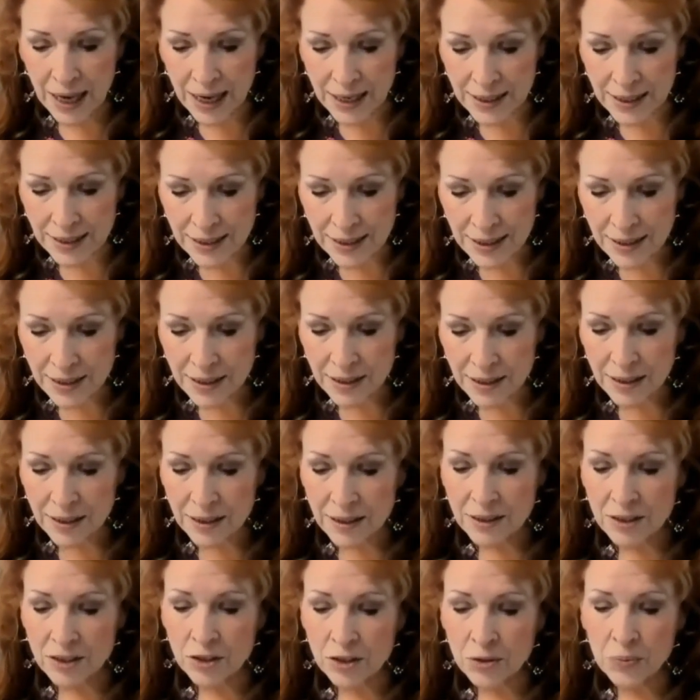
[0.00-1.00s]
us,
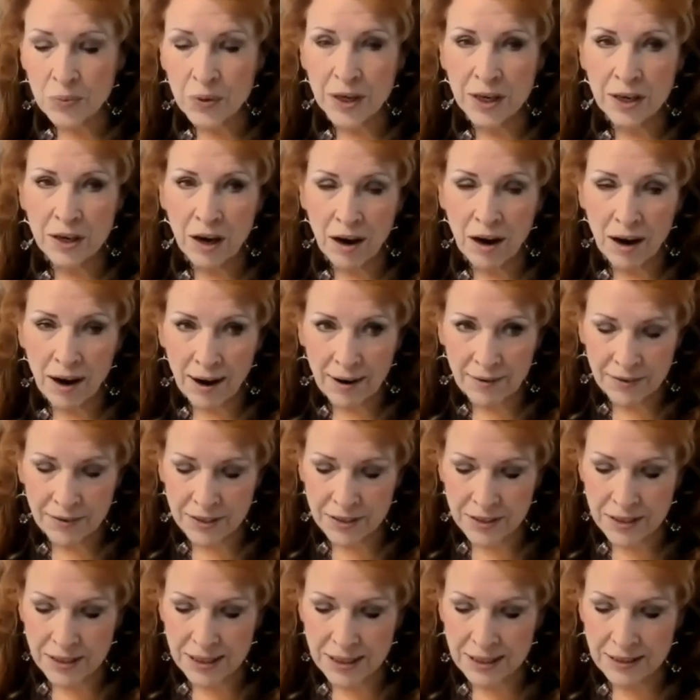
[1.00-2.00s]
the wheat
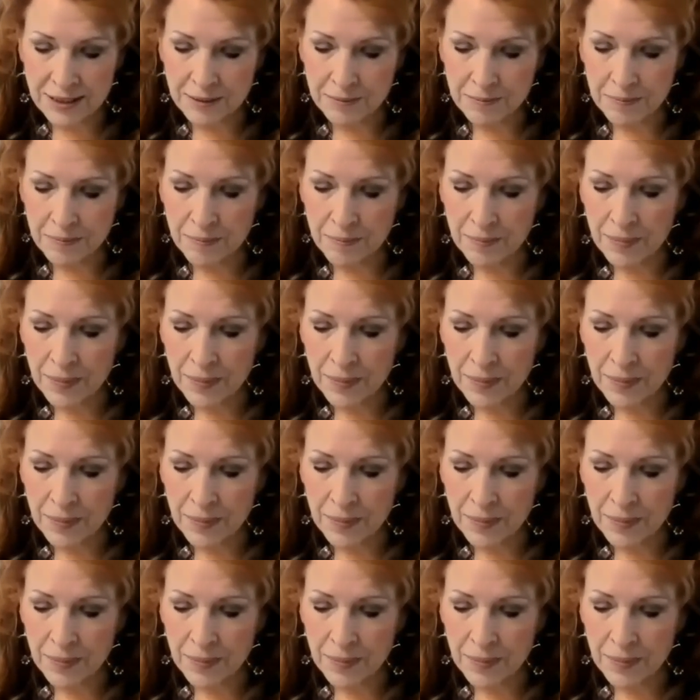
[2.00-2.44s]
harvest.